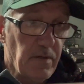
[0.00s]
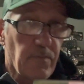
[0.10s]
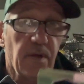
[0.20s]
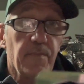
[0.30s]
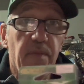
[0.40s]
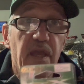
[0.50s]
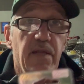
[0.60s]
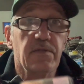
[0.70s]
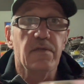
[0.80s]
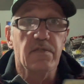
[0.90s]
rip
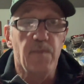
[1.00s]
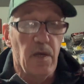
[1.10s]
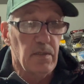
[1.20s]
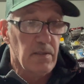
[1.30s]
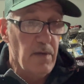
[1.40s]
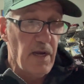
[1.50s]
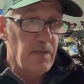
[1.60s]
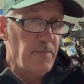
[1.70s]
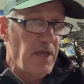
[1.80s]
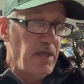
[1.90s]
baits, smaller
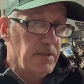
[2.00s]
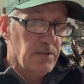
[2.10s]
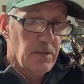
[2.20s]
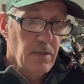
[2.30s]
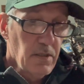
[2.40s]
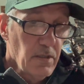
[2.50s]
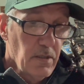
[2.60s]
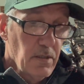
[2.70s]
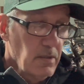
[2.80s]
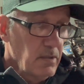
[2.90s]
crank baits.
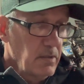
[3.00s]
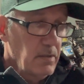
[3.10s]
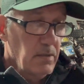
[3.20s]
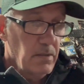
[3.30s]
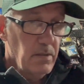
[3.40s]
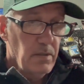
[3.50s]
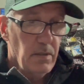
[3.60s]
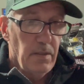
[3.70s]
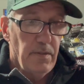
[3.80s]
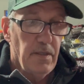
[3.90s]

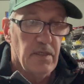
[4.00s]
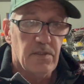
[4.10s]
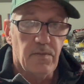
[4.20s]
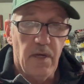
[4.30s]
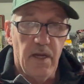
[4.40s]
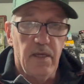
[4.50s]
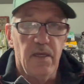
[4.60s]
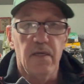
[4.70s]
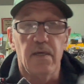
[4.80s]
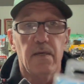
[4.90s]
And this right
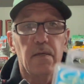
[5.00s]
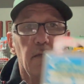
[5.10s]
here,